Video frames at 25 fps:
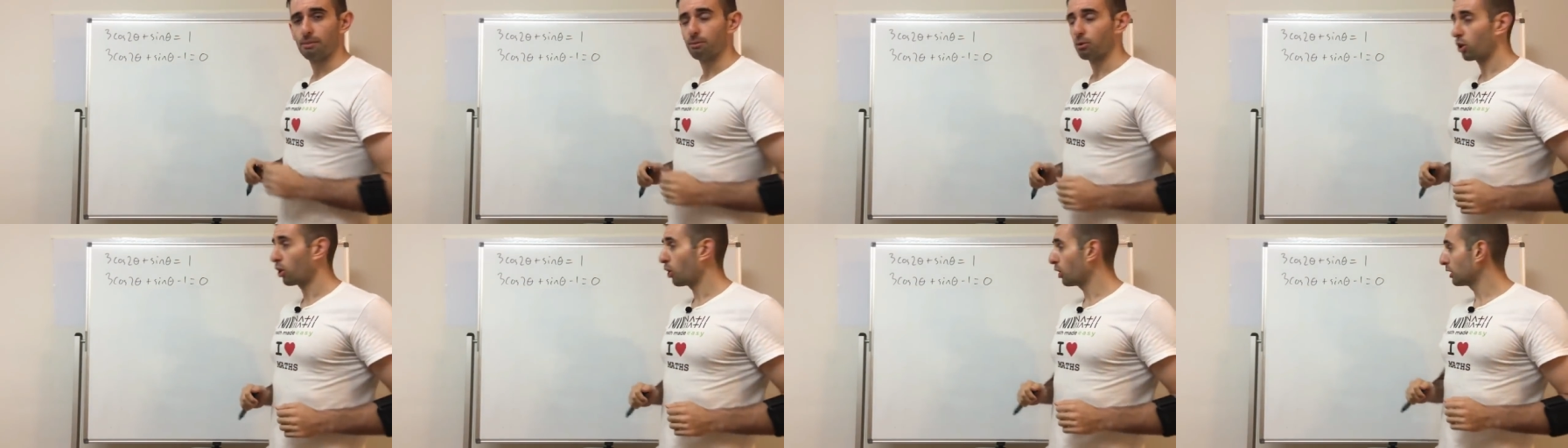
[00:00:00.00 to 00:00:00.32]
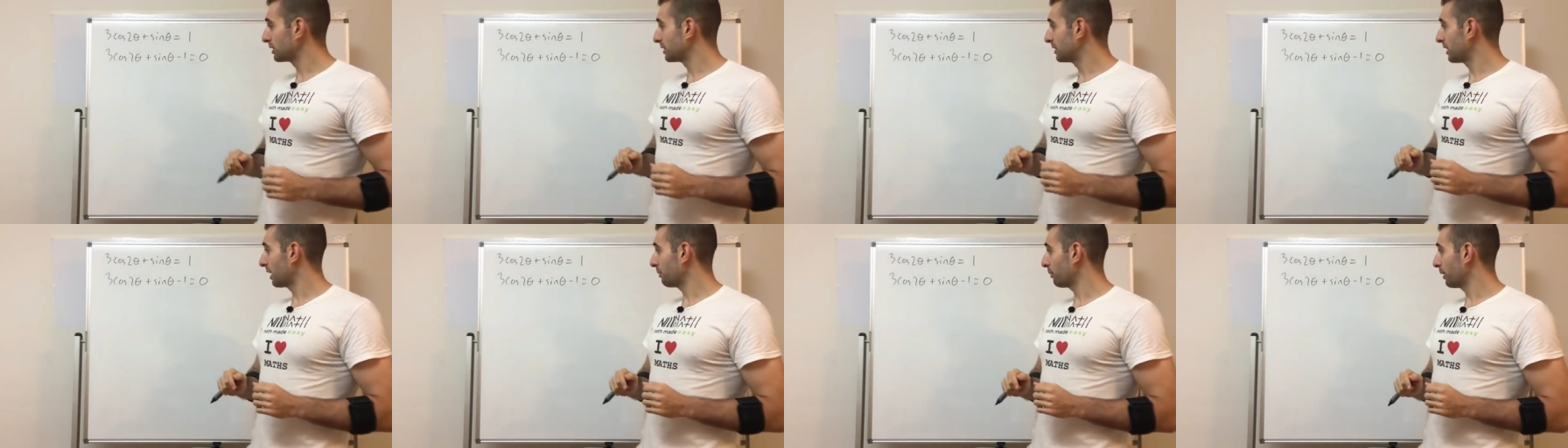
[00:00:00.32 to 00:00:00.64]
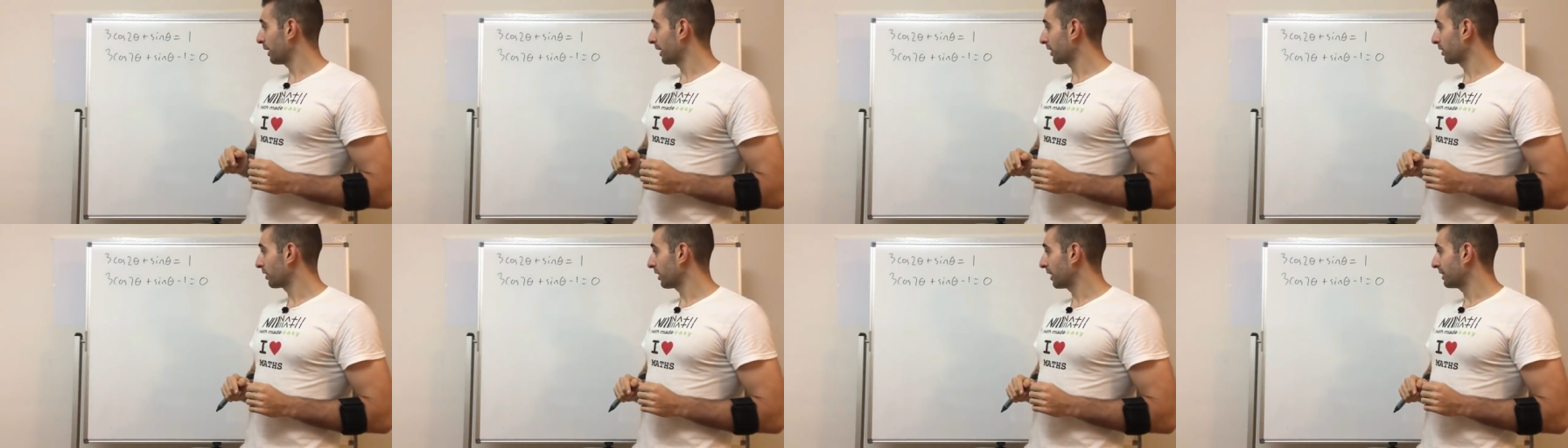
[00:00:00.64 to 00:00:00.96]
cos
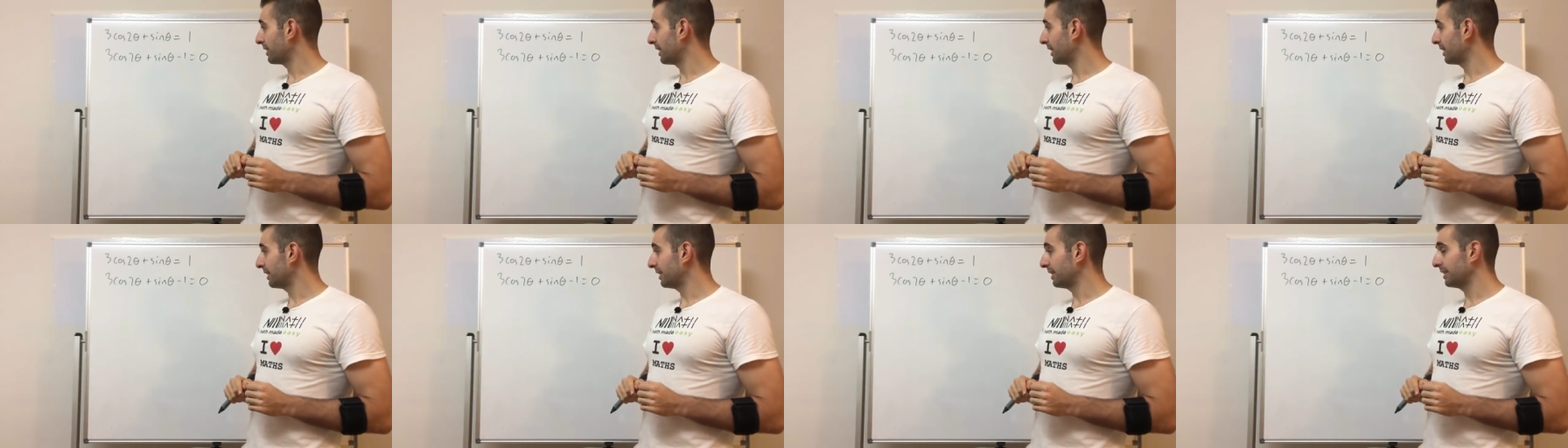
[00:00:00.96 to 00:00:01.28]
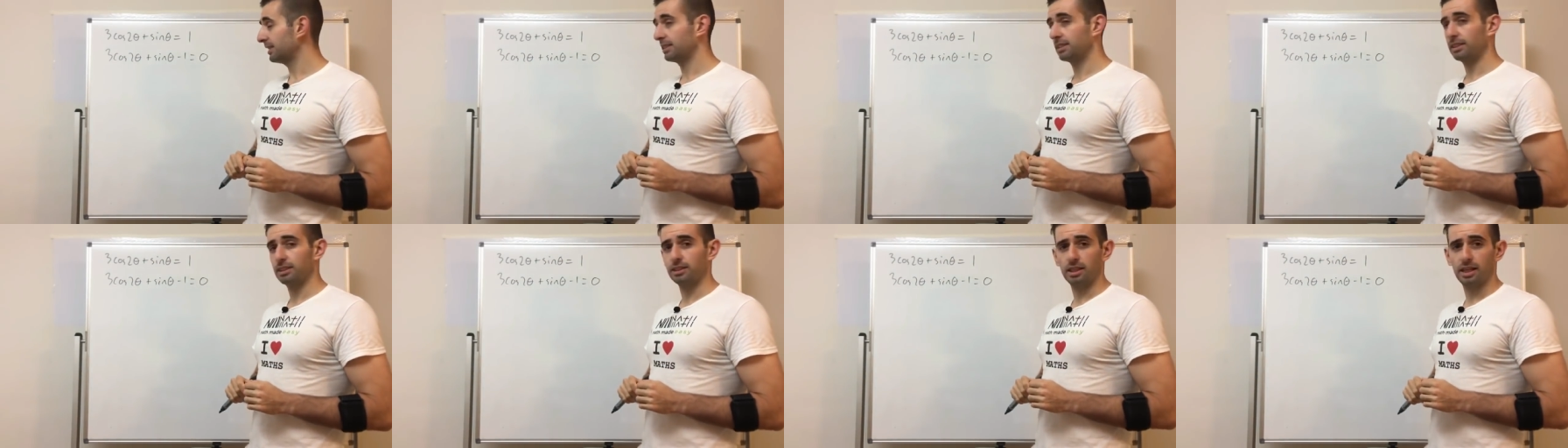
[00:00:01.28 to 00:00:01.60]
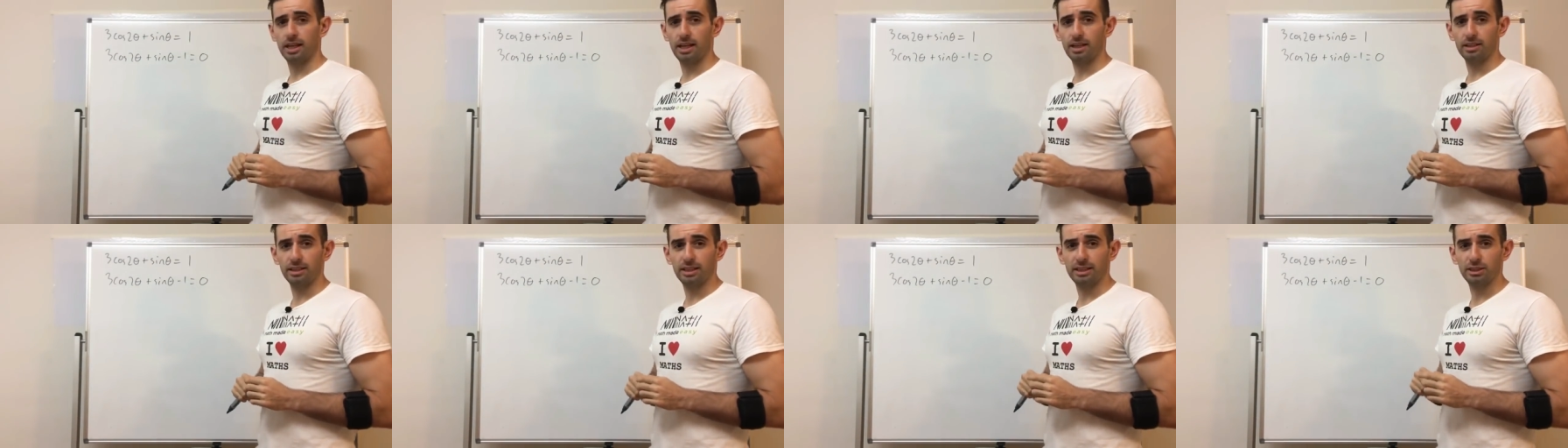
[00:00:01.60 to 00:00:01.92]
double angle identities
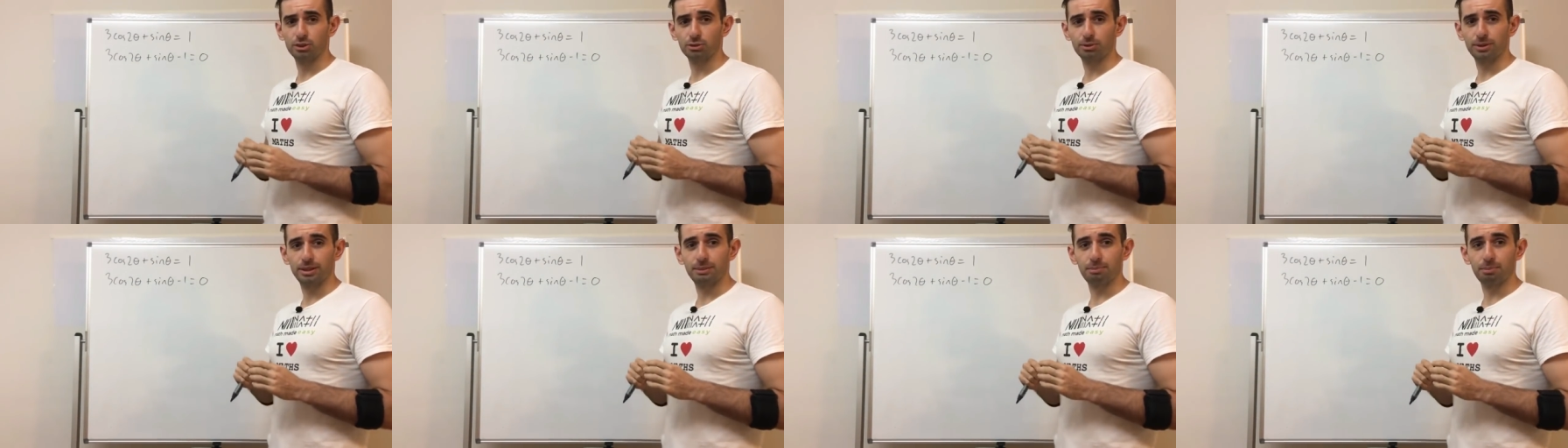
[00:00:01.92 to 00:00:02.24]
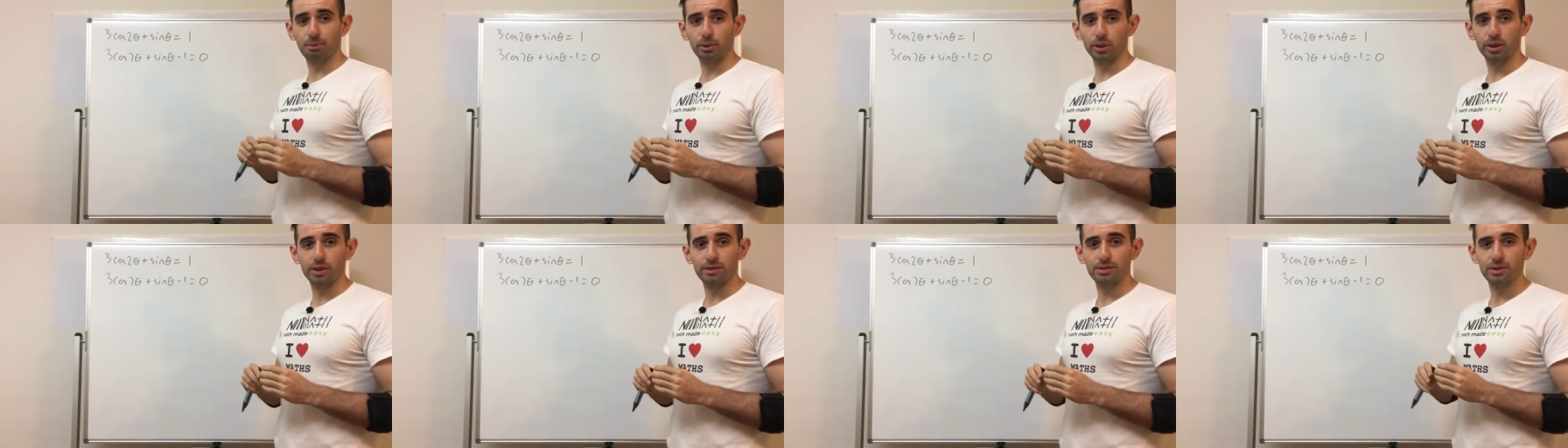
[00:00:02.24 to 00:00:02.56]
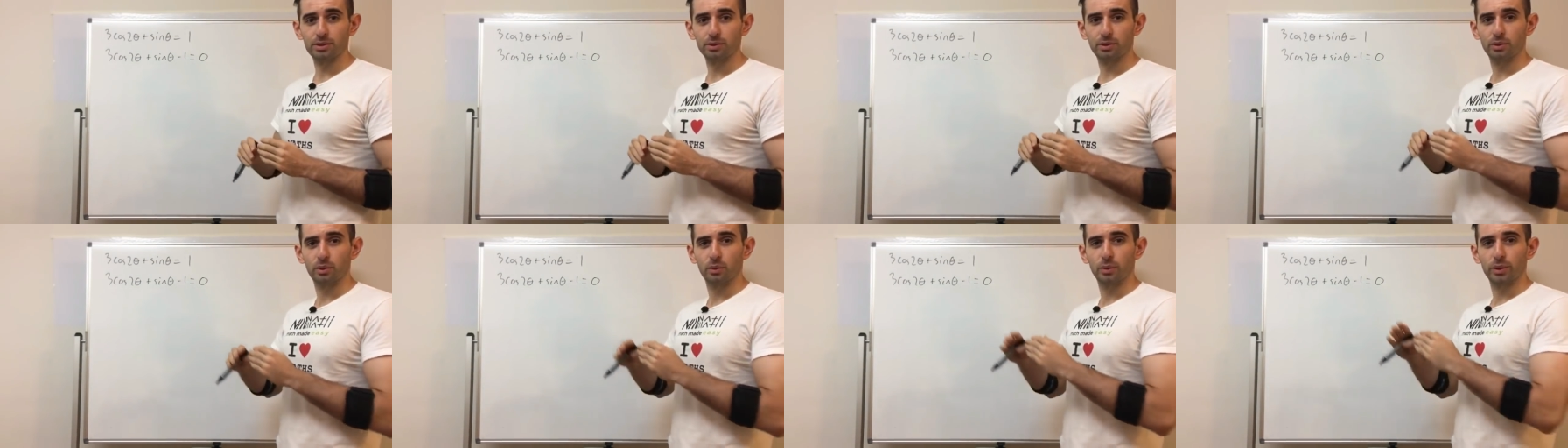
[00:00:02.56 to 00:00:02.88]
in trig
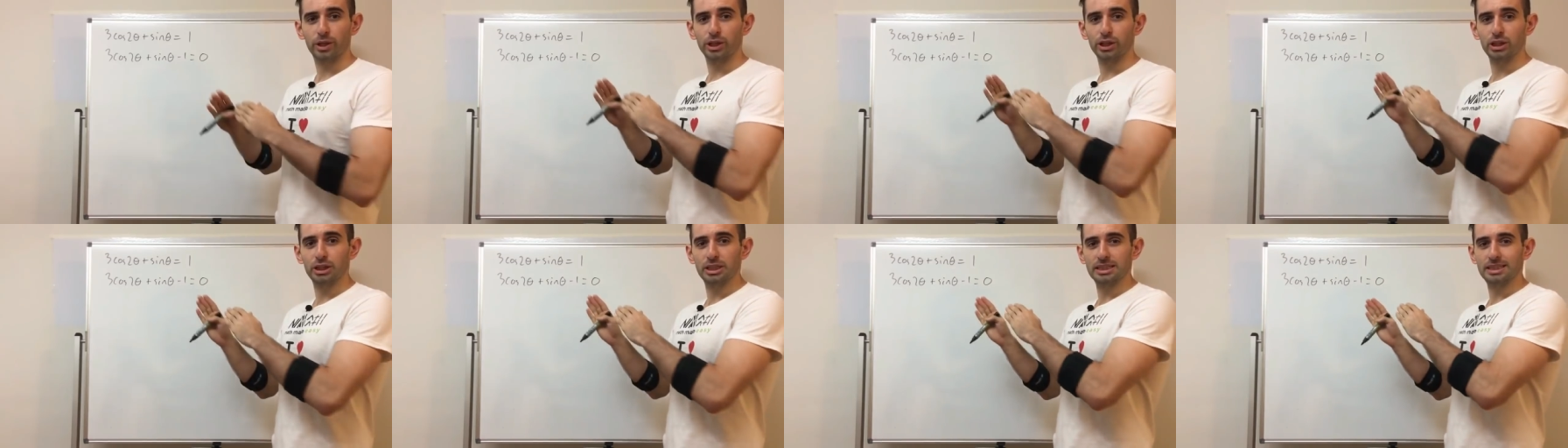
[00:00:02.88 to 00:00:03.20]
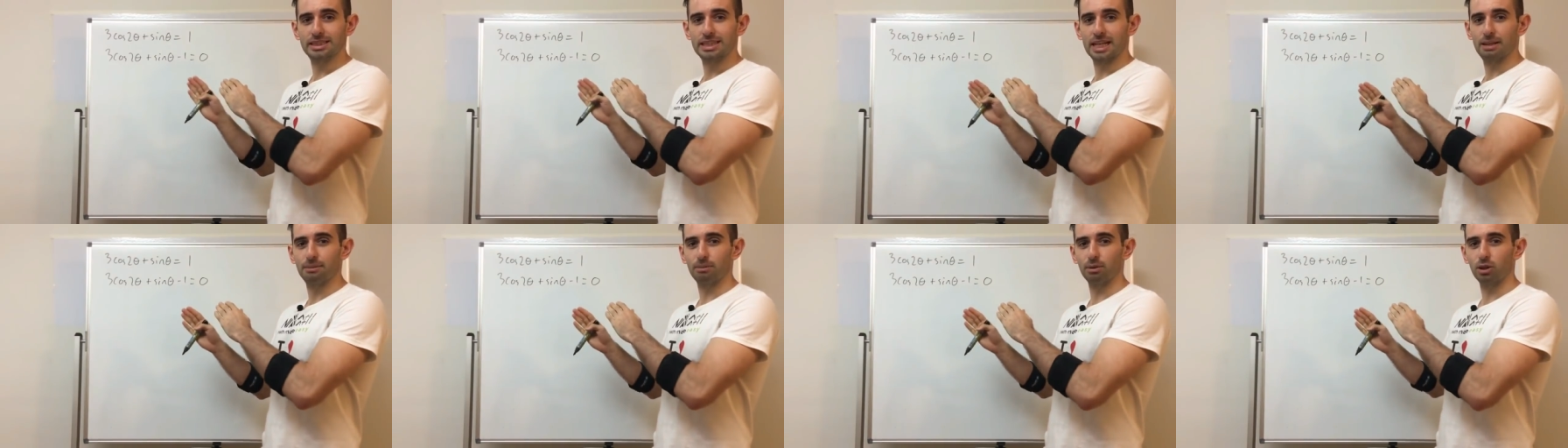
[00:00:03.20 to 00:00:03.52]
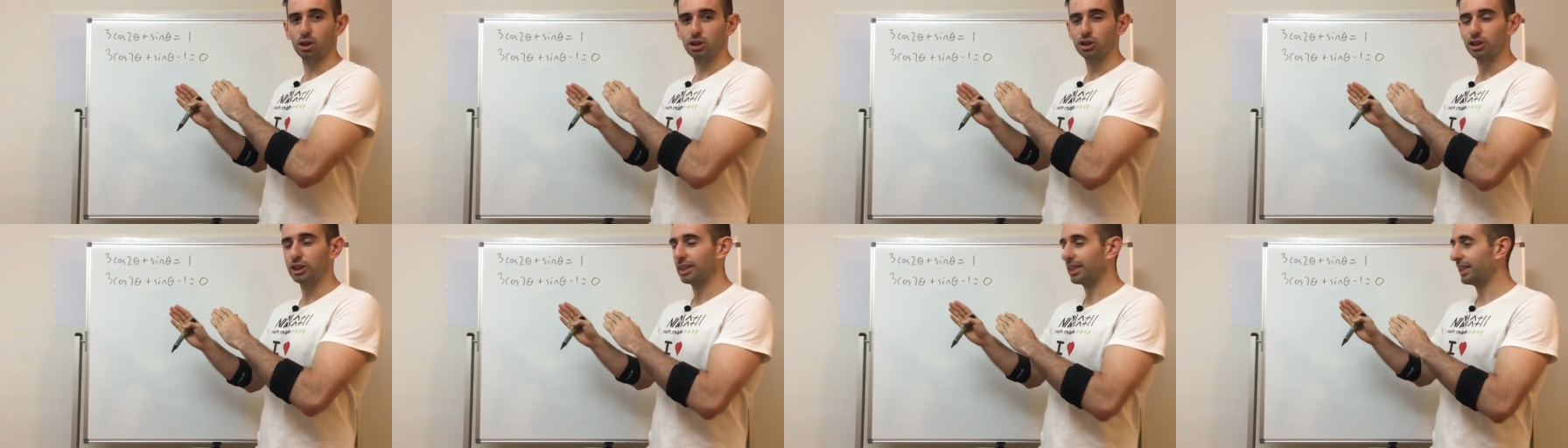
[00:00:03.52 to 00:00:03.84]
proofs. We can use the same
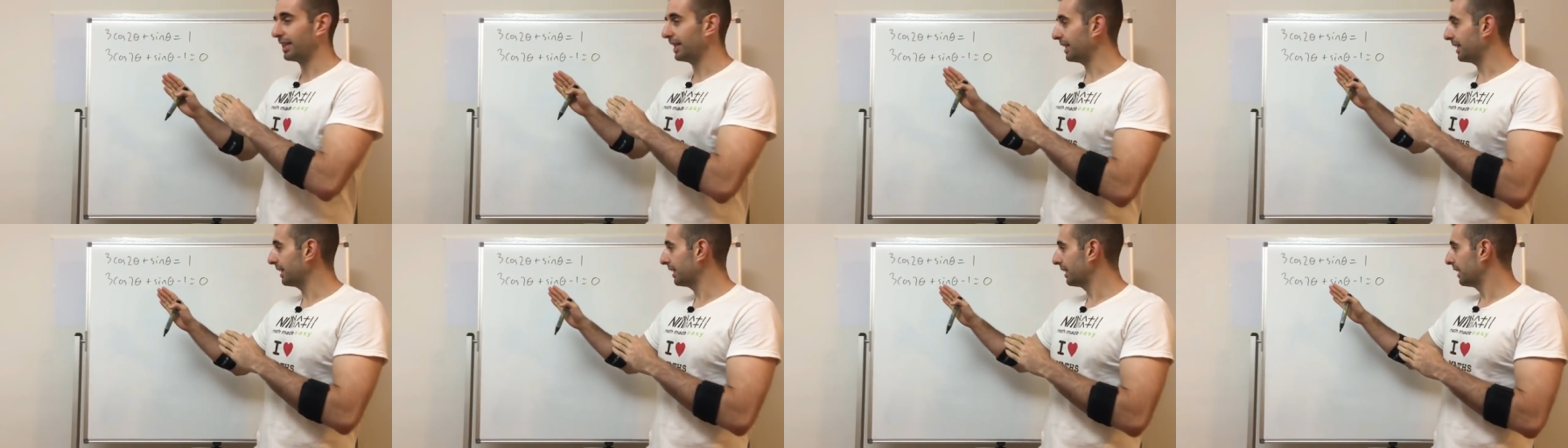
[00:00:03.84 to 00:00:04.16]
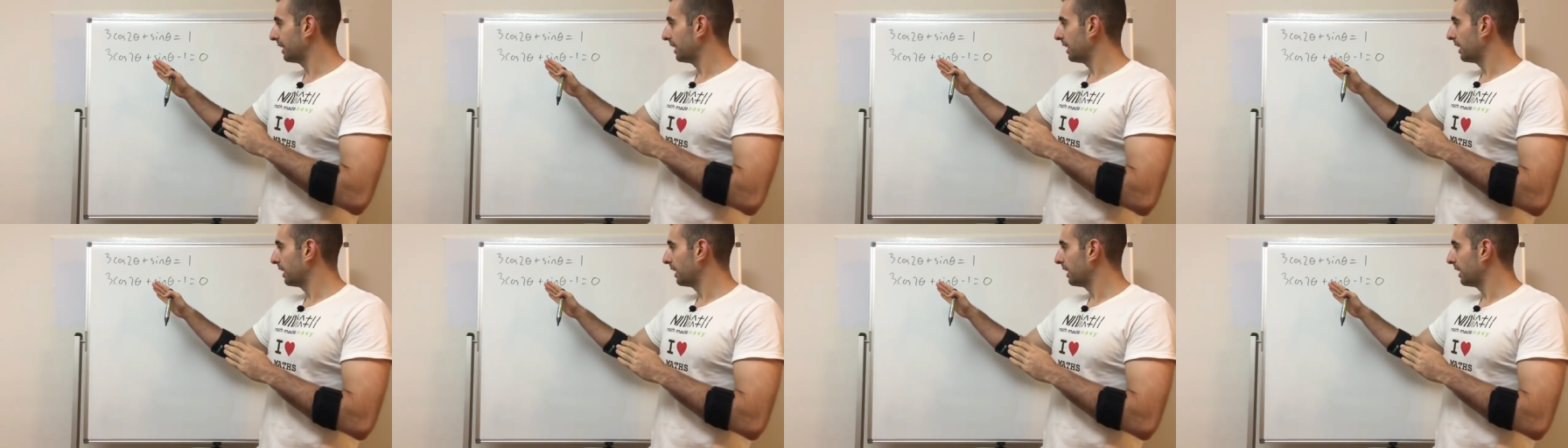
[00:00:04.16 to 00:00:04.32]
logic here.